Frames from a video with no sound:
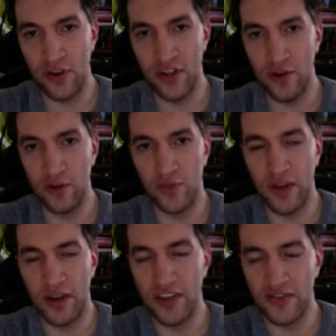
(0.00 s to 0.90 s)
huge
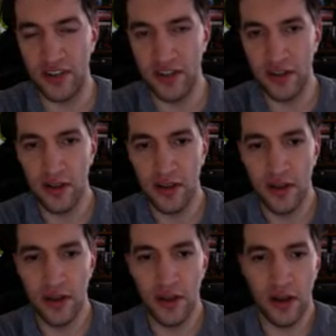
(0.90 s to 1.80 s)
because of it.
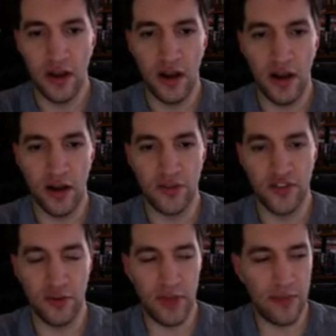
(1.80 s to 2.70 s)

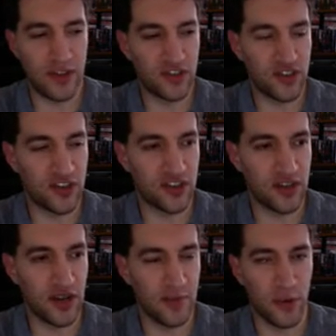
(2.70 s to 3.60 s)
So maybe it's just
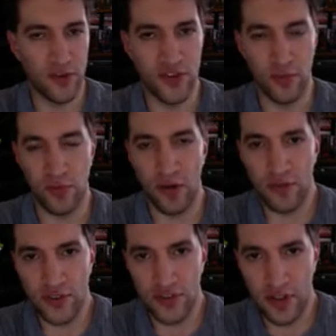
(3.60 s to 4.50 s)
a personal
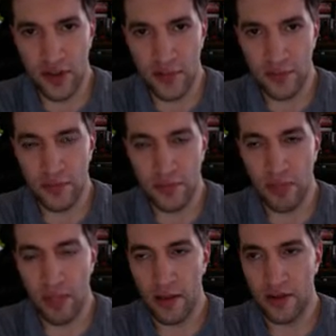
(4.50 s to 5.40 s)
preference thing,
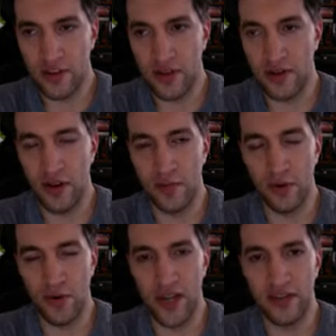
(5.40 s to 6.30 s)
because
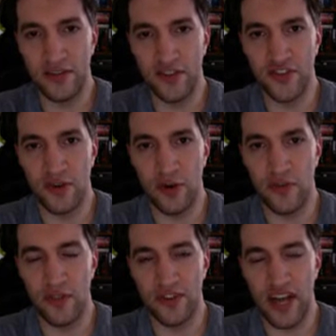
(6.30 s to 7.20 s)
Maria does go
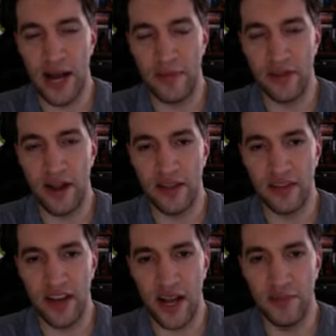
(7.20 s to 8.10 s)
over the top a lot of the
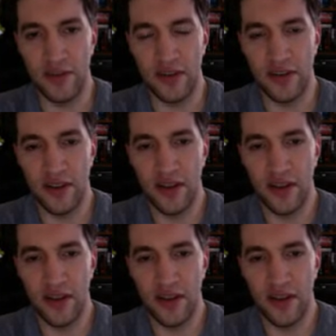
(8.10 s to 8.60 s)
time, and